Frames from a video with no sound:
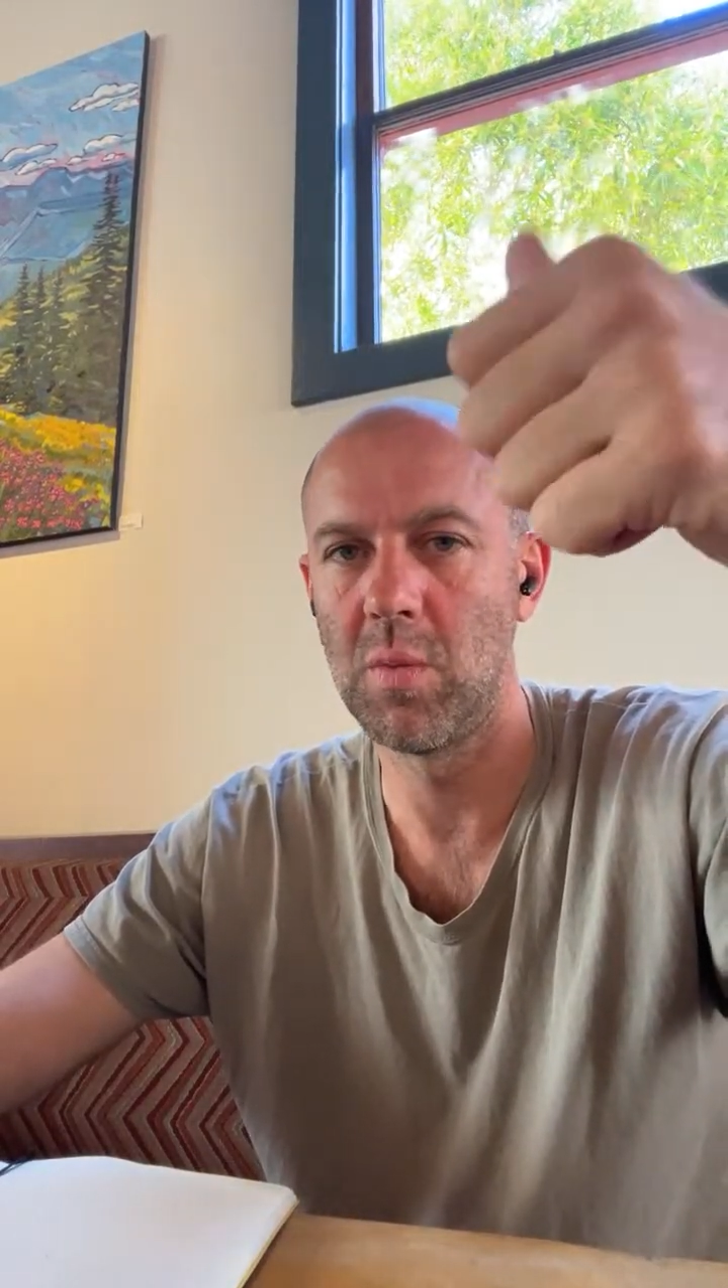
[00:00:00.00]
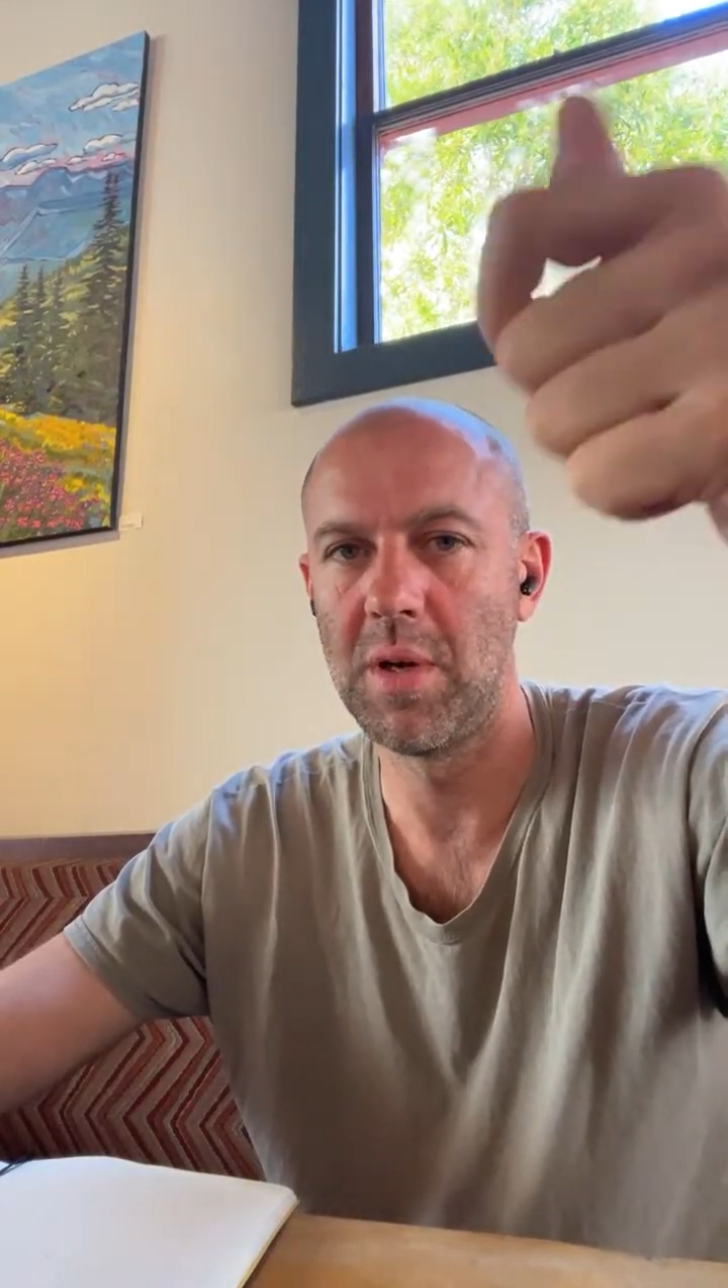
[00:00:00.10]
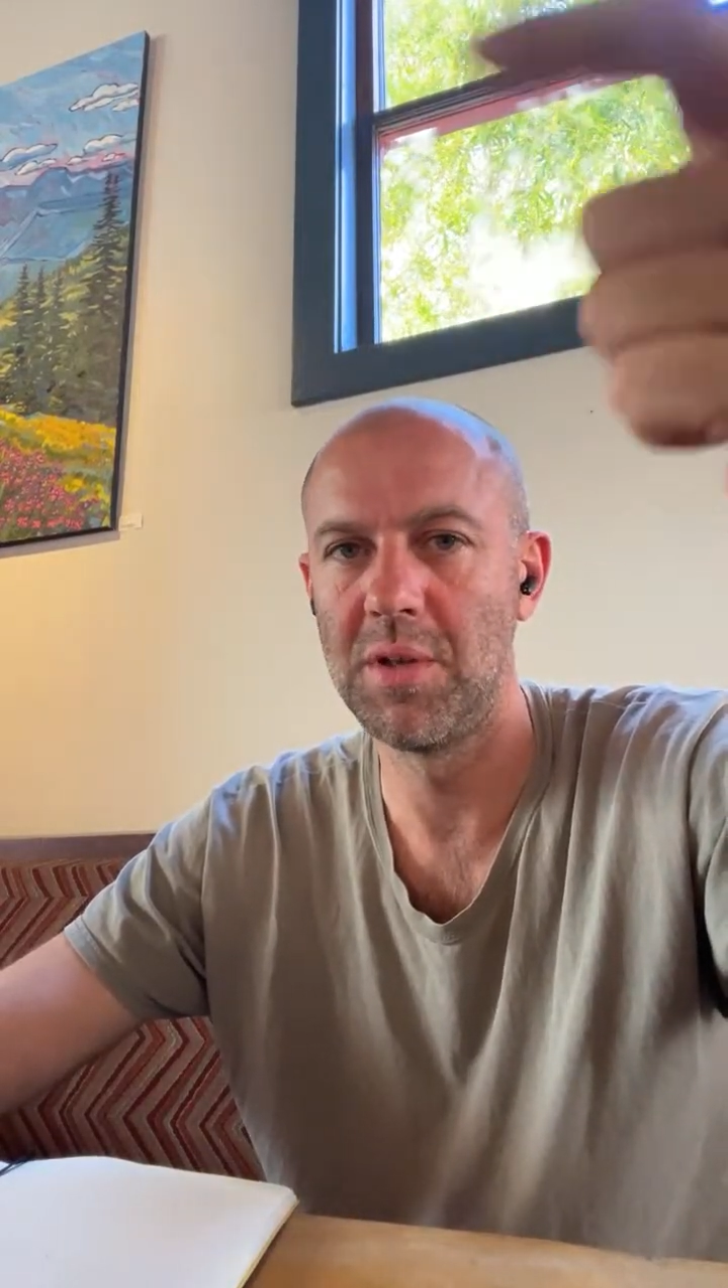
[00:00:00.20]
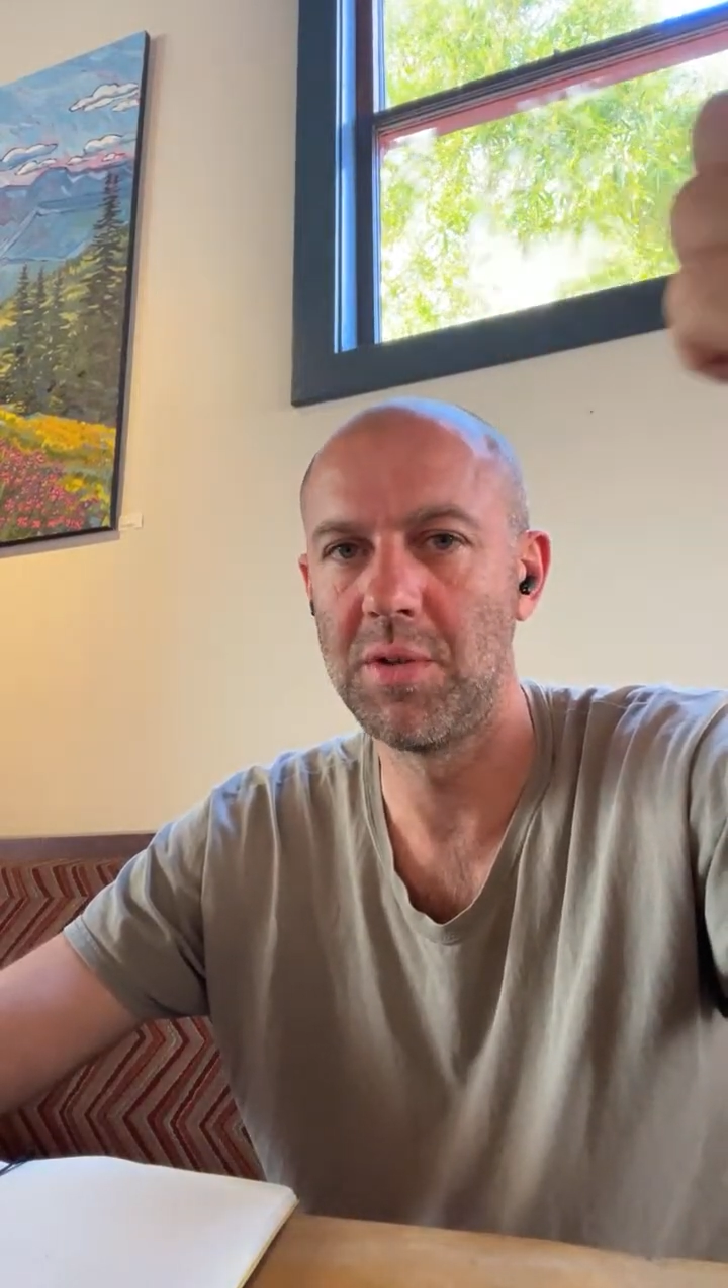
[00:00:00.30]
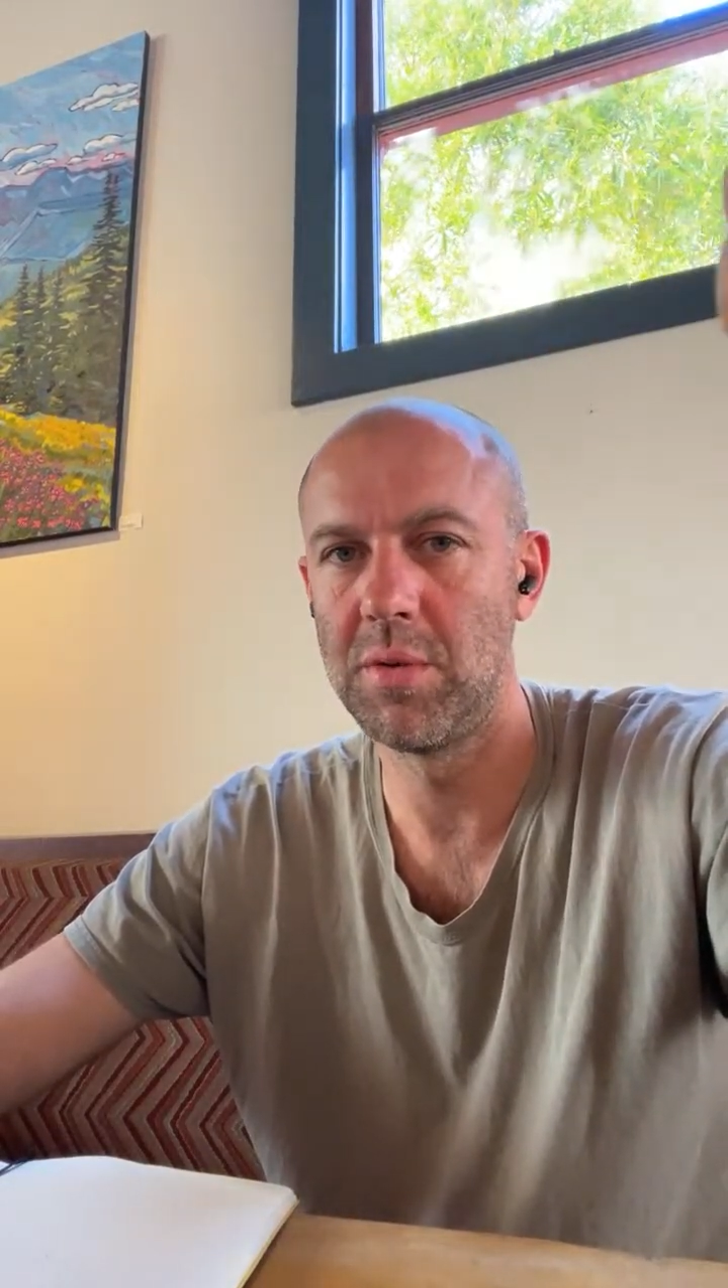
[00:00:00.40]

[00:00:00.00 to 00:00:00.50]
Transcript: one